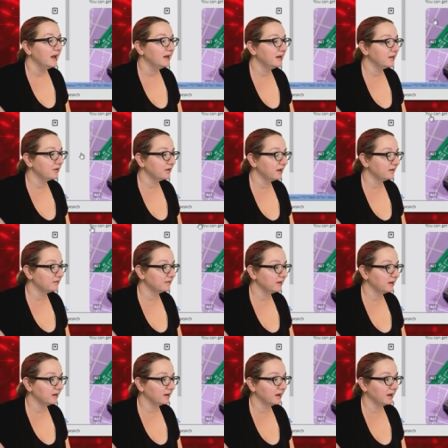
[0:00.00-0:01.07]
Another nice
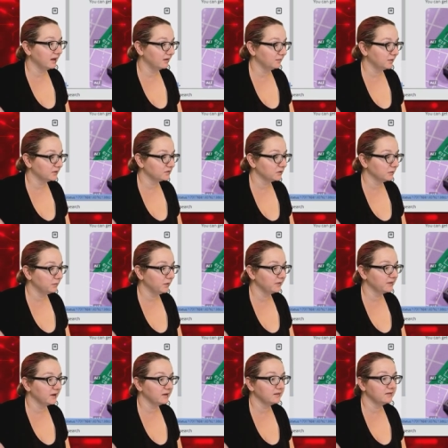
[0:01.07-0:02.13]
thing um, Arturo
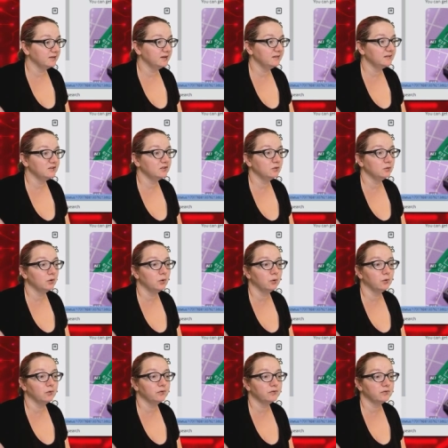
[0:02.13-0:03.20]
points out is these two
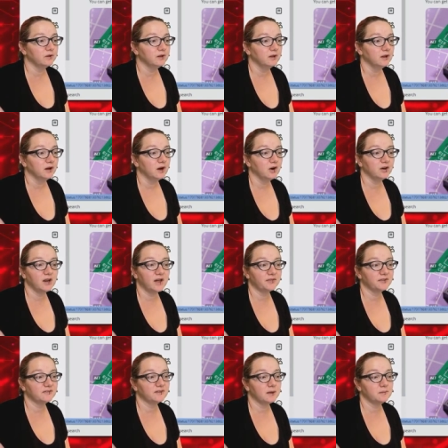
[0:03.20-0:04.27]
holes are
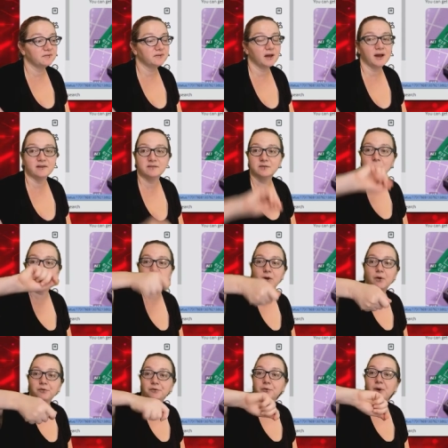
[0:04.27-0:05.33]
not the same size, so
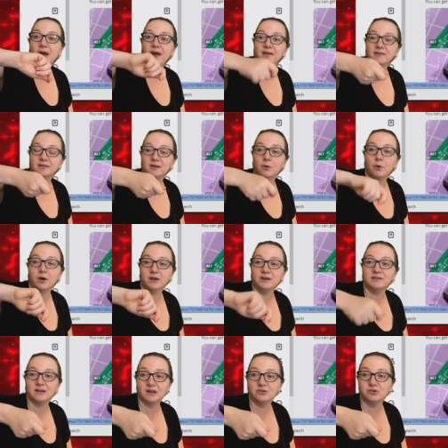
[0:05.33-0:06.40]
it also has the
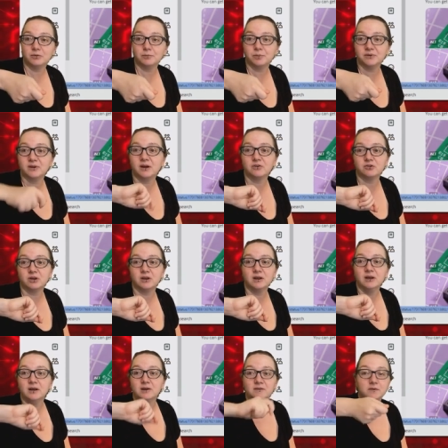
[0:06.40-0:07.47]
orientation protection,
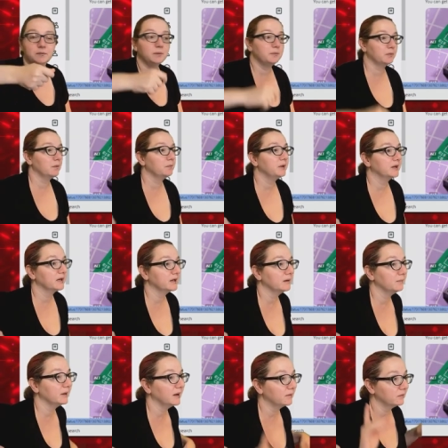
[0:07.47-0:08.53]
so people will plug it
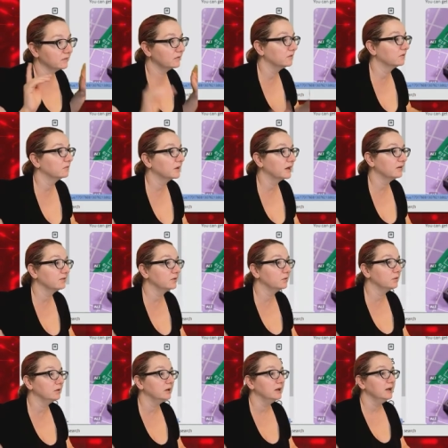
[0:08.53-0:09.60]
in backwards, which is kind of
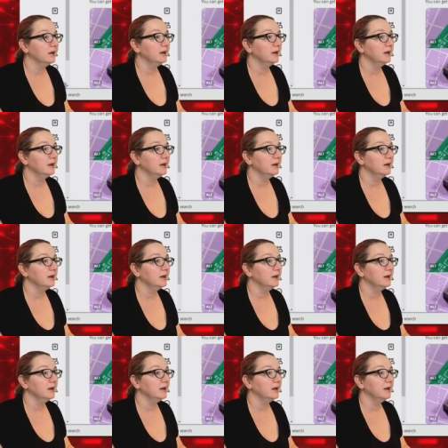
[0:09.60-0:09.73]
cool.